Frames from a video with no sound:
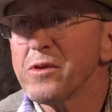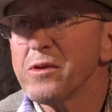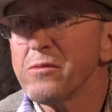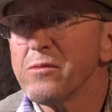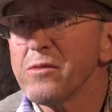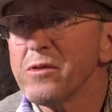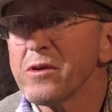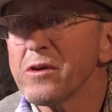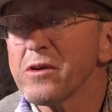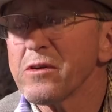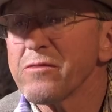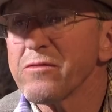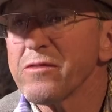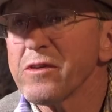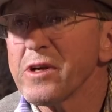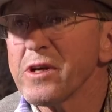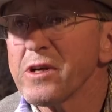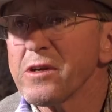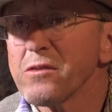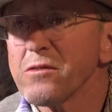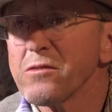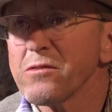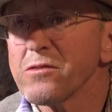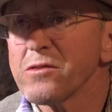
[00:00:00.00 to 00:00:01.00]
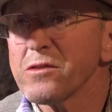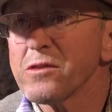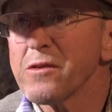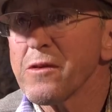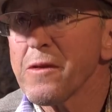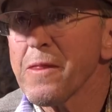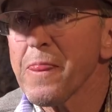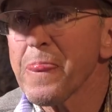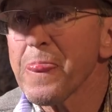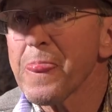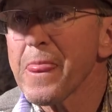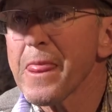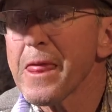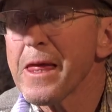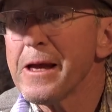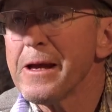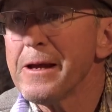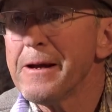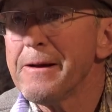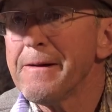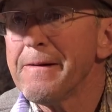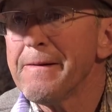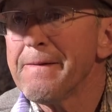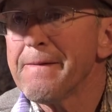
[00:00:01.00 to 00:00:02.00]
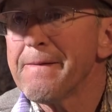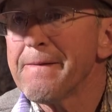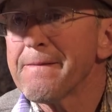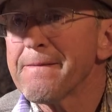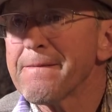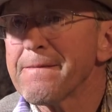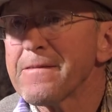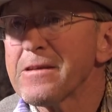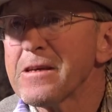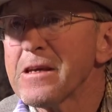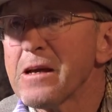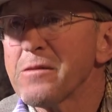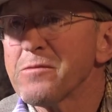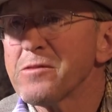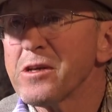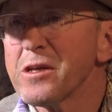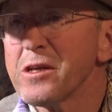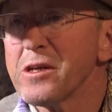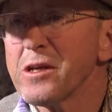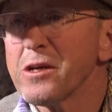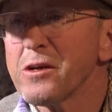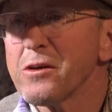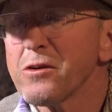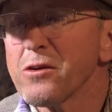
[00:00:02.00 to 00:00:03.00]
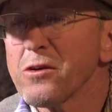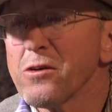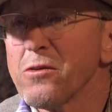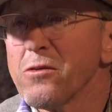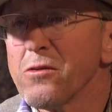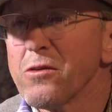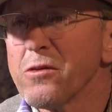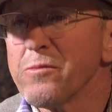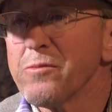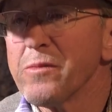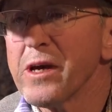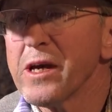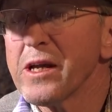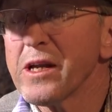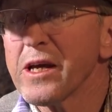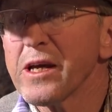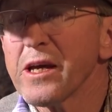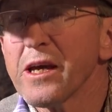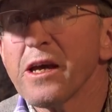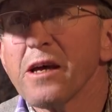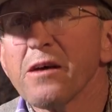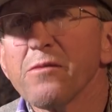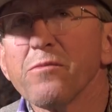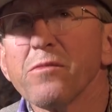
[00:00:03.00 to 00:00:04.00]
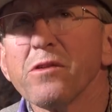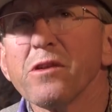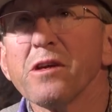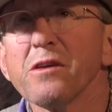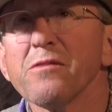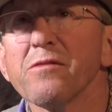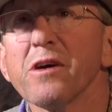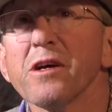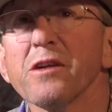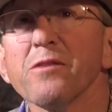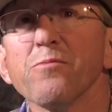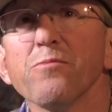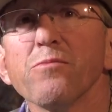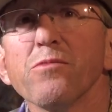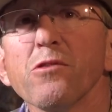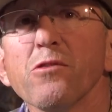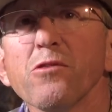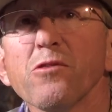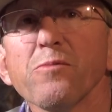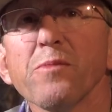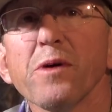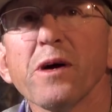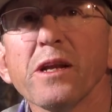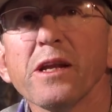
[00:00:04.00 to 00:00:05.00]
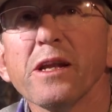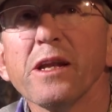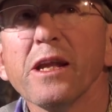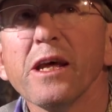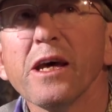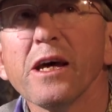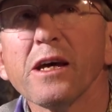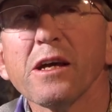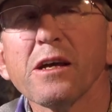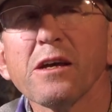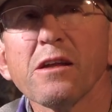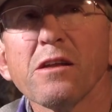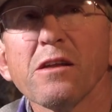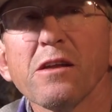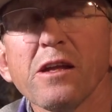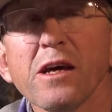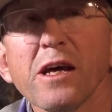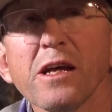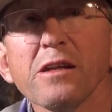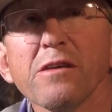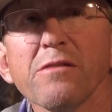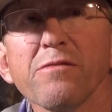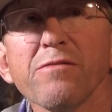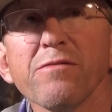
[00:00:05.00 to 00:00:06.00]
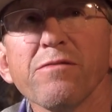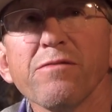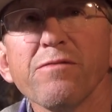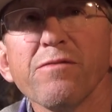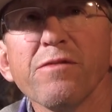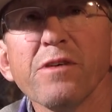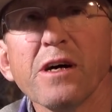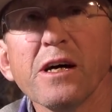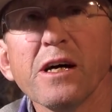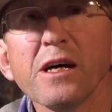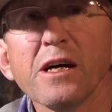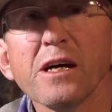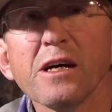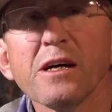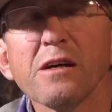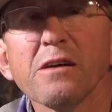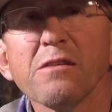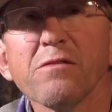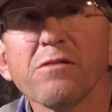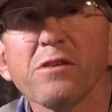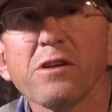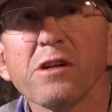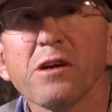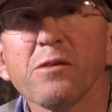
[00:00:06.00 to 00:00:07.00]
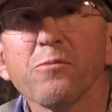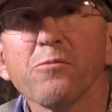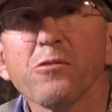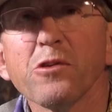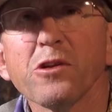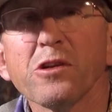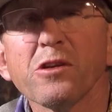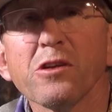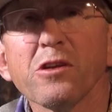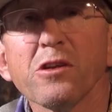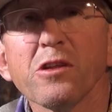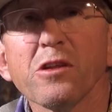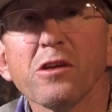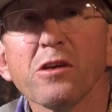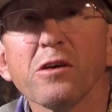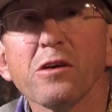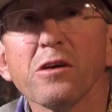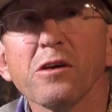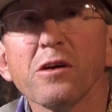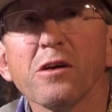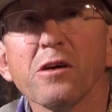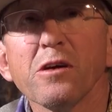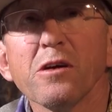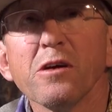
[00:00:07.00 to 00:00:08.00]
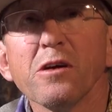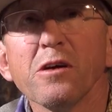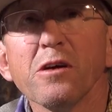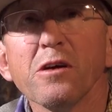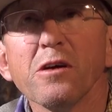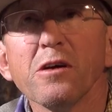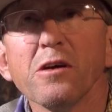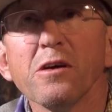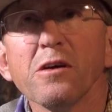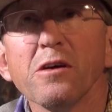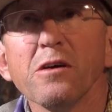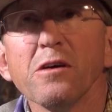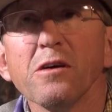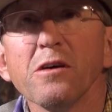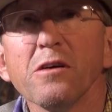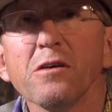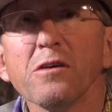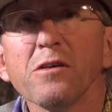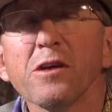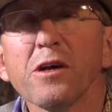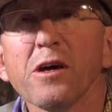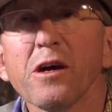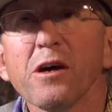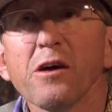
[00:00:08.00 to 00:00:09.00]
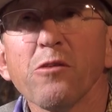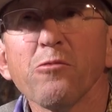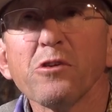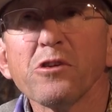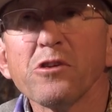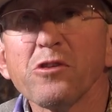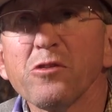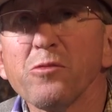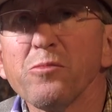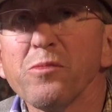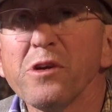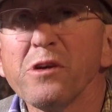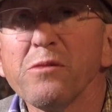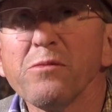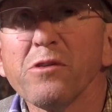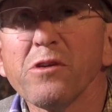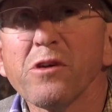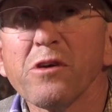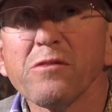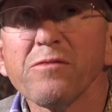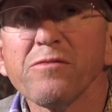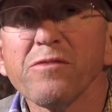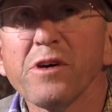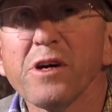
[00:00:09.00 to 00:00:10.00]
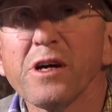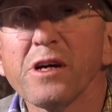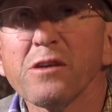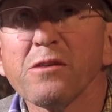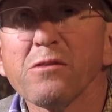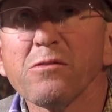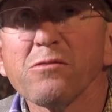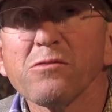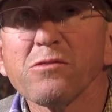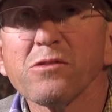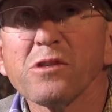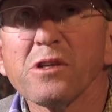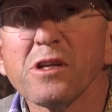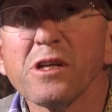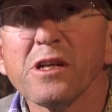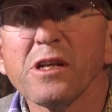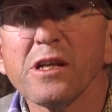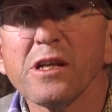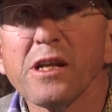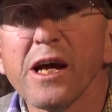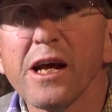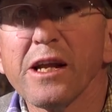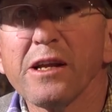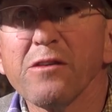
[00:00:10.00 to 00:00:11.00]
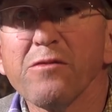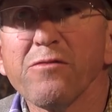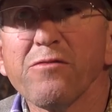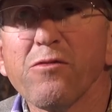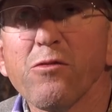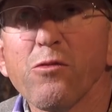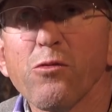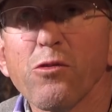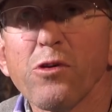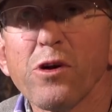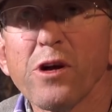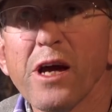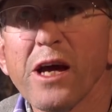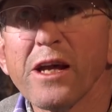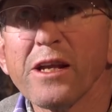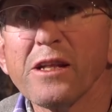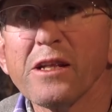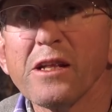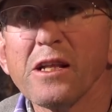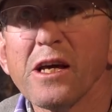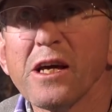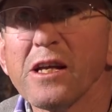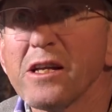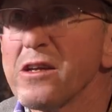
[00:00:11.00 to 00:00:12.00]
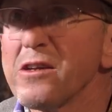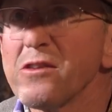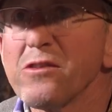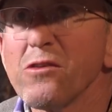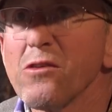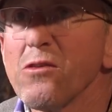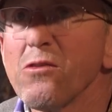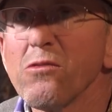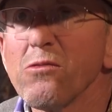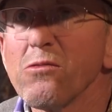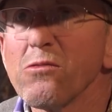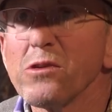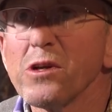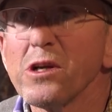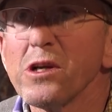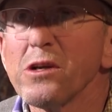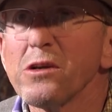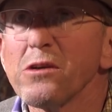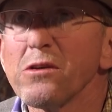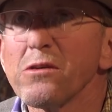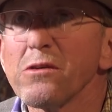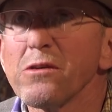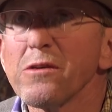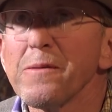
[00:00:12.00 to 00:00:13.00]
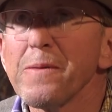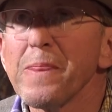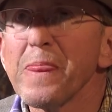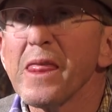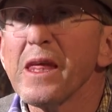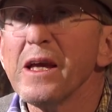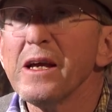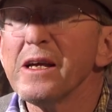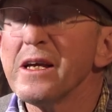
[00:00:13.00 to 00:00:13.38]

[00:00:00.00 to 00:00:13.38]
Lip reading: the PBR finals. See, I'm sitting here going, man, I can't believe I broke my neck in 95, and I went to the PBR finals in 94, and I'd led it the whole year.